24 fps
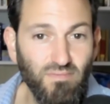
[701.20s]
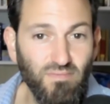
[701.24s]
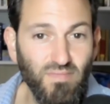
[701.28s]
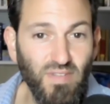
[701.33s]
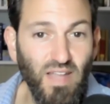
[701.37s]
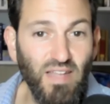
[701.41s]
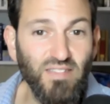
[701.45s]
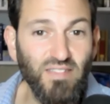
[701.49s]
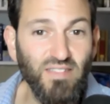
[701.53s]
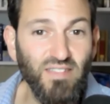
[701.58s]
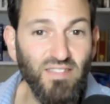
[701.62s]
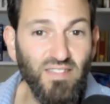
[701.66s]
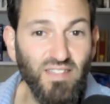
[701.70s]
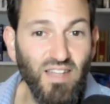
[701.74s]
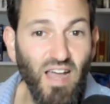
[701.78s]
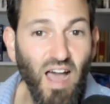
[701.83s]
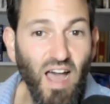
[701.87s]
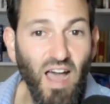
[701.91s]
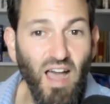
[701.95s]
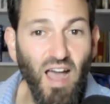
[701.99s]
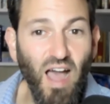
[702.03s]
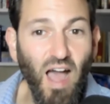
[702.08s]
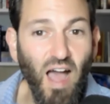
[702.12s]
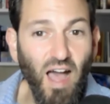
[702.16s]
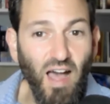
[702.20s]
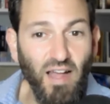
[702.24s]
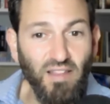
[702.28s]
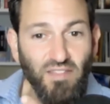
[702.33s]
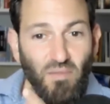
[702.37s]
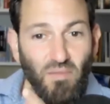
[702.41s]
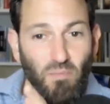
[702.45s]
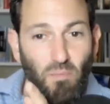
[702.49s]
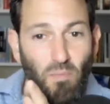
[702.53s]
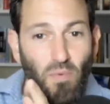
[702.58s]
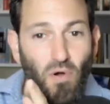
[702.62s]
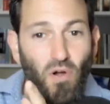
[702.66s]
That's not on
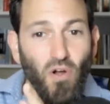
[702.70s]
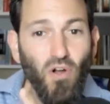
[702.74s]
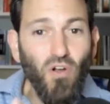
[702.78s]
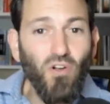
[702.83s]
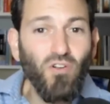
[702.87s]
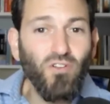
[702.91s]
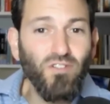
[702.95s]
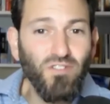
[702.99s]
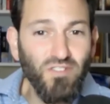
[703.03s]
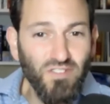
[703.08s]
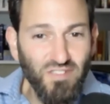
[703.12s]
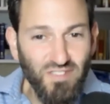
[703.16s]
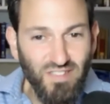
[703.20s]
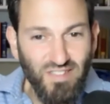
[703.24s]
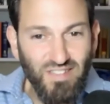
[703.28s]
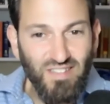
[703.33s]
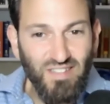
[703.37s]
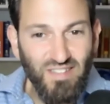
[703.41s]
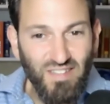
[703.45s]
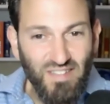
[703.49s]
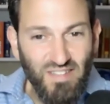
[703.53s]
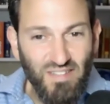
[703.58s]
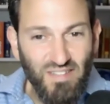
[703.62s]
the person.